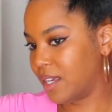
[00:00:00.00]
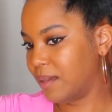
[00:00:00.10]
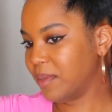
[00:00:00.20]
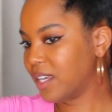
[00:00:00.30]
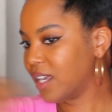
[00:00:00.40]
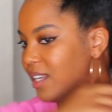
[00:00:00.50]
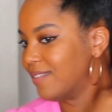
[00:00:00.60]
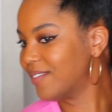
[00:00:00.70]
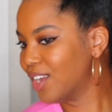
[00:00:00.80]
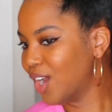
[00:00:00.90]
Am I kind
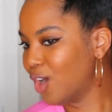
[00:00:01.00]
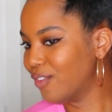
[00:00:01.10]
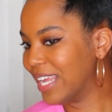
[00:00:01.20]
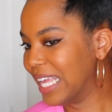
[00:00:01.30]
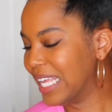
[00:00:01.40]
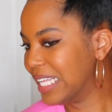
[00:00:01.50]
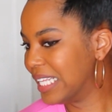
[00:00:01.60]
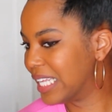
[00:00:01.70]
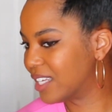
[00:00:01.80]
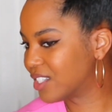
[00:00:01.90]
of,
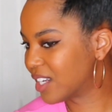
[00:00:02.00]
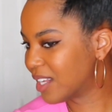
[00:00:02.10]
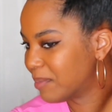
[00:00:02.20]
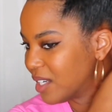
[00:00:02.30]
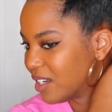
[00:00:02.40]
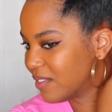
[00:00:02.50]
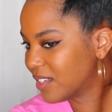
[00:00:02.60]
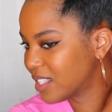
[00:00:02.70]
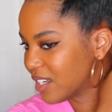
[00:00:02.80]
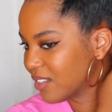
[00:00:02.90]
should I be
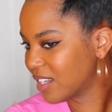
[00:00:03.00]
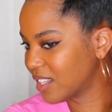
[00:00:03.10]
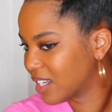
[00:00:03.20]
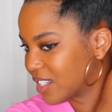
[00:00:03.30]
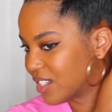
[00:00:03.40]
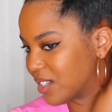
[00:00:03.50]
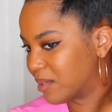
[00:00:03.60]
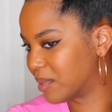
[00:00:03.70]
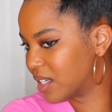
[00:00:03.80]
nervous? I don't think that I should